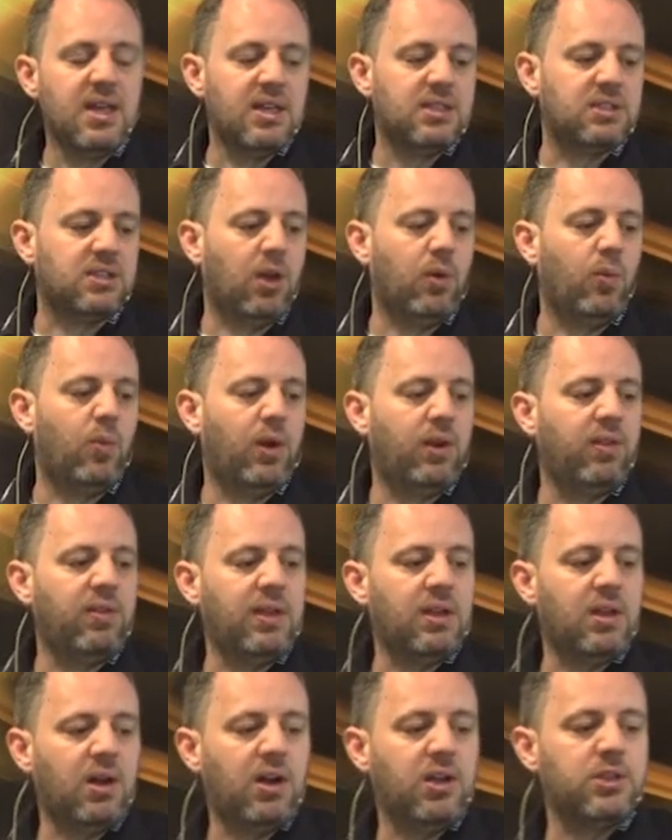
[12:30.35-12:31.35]
So one of
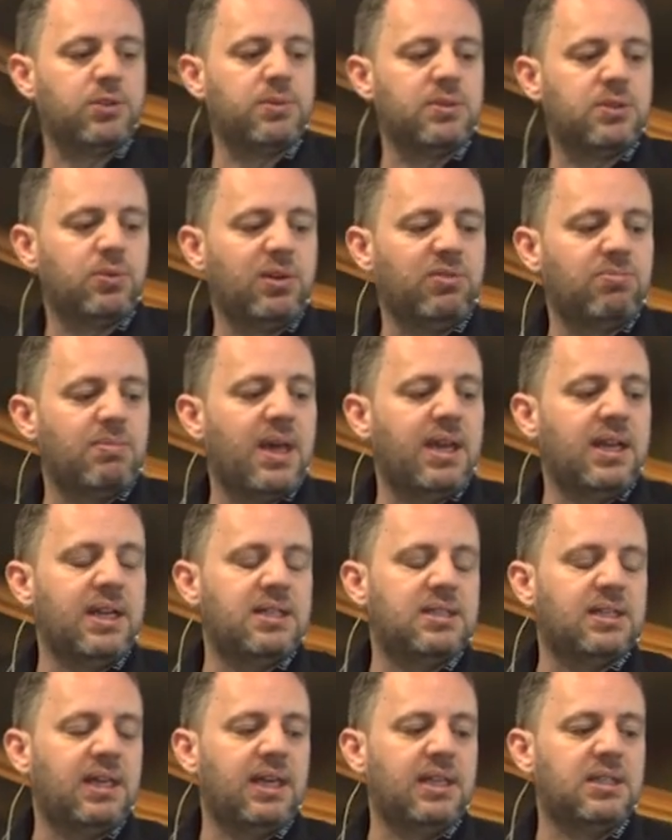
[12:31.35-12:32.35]
the enhancements we've
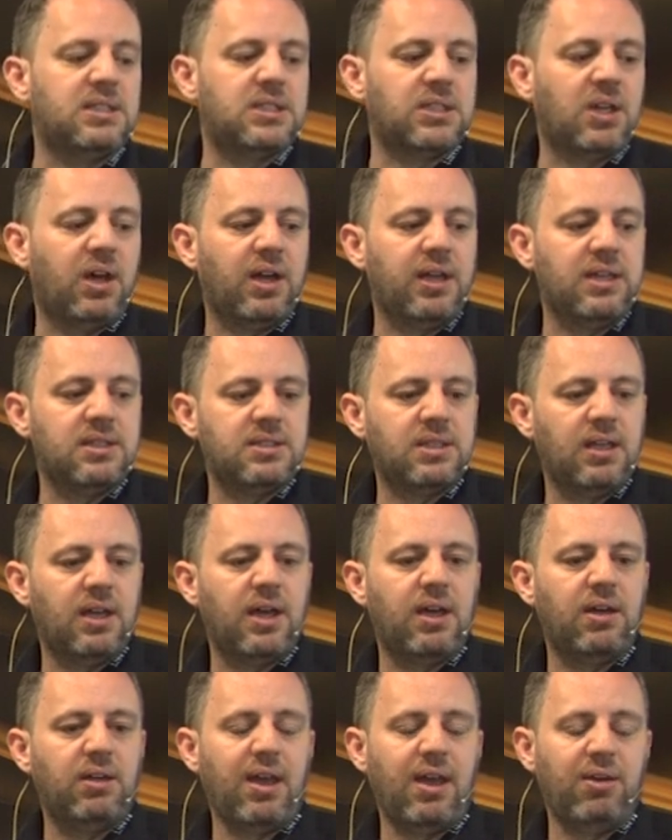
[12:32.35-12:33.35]
made inside
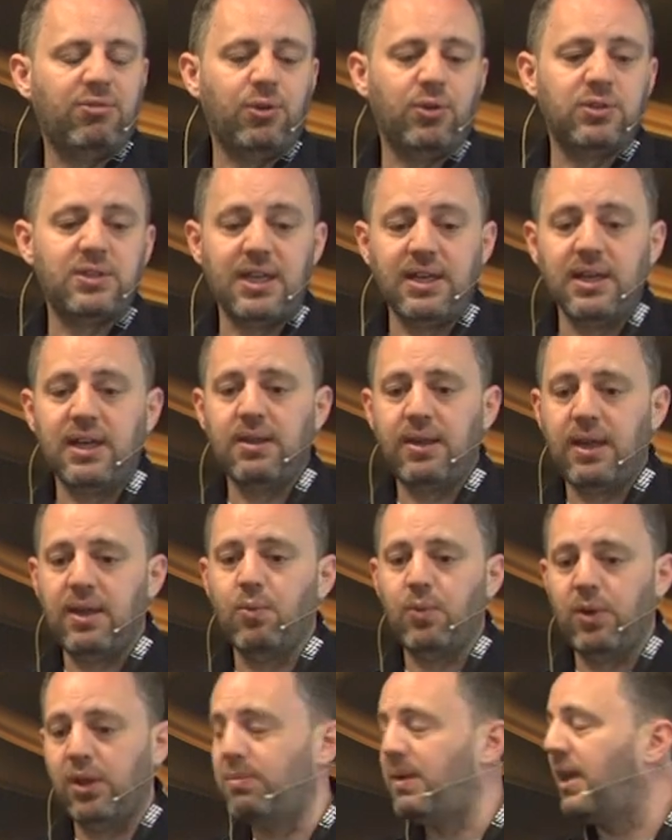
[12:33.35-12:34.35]
Air 14, and
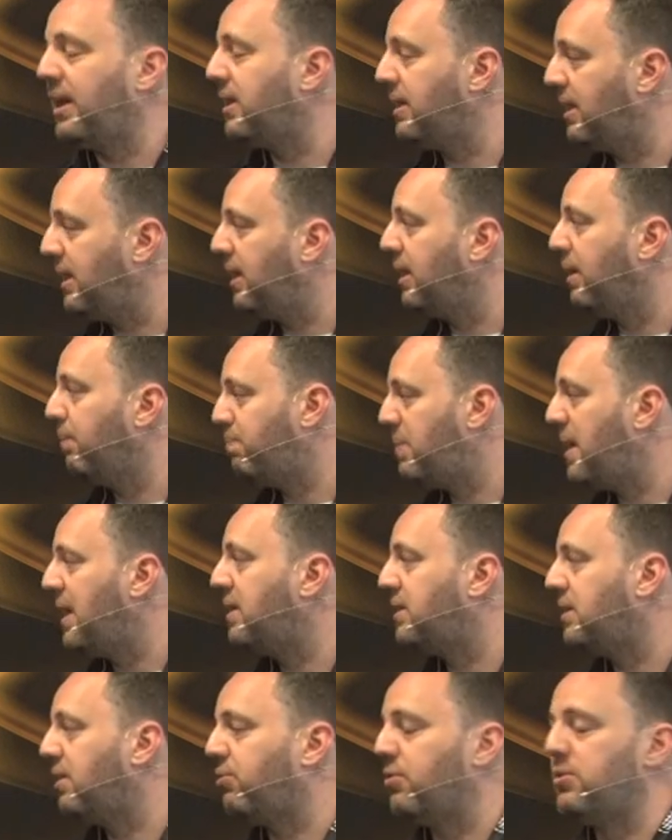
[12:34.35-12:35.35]
it will make a
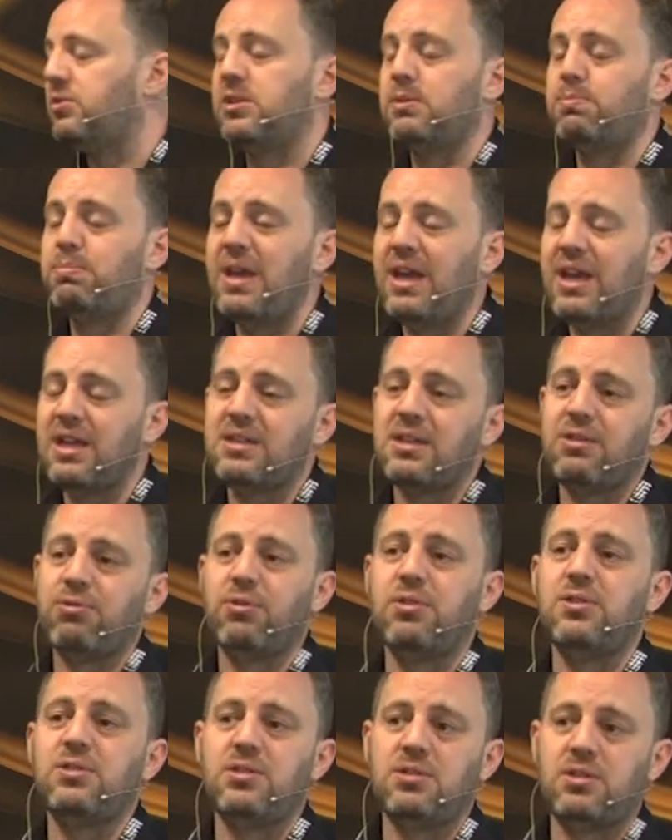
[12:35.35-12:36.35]
big difference, as big a
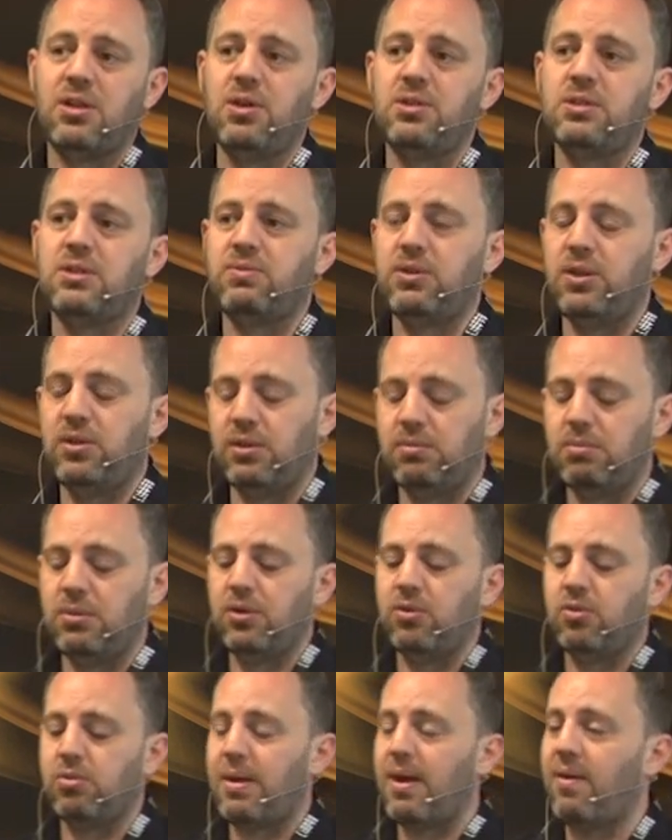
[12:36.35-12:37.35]
difference as those of you that
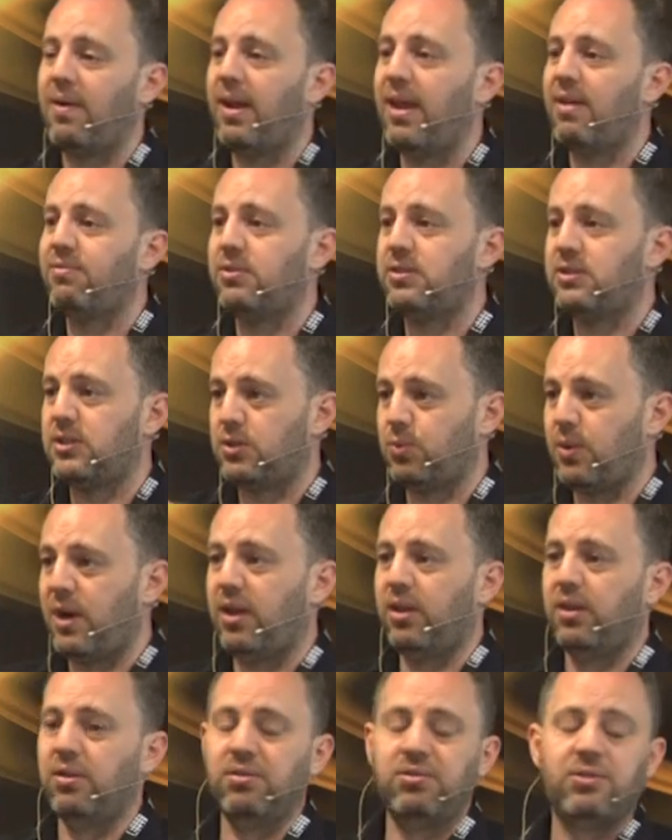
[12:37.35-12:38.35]
moved from Air 11 to
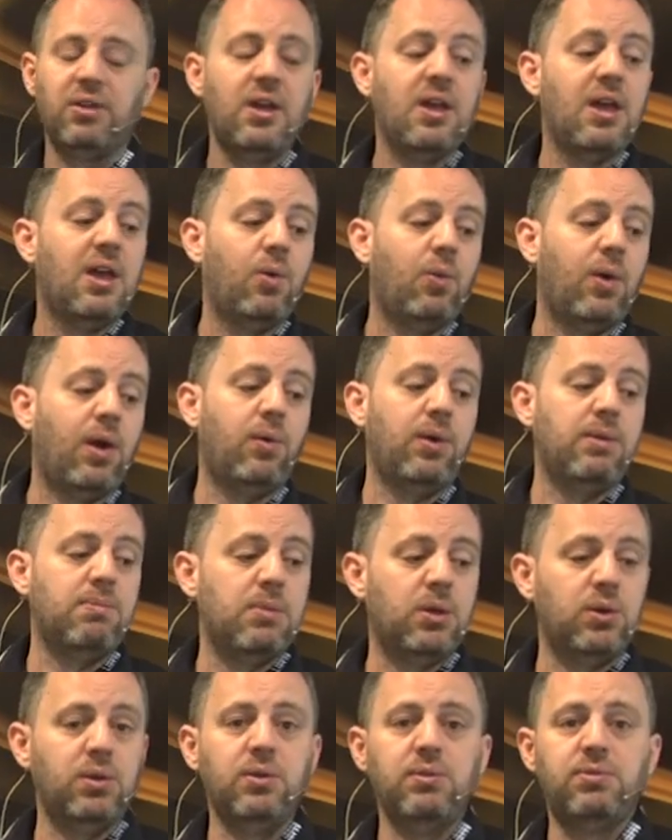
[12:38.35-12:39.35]
12, where we
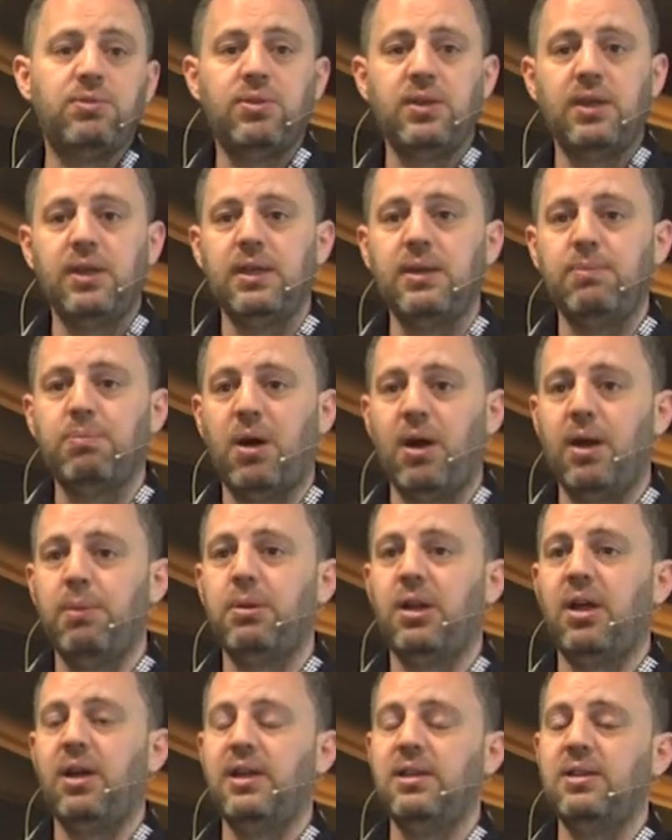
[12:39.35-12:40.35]
moved the
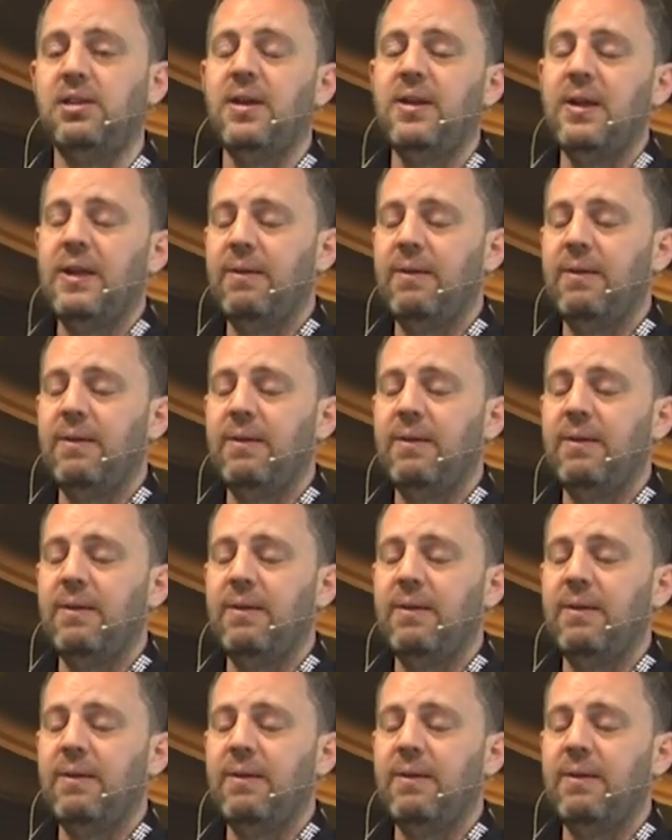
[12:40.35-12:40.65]
pipeline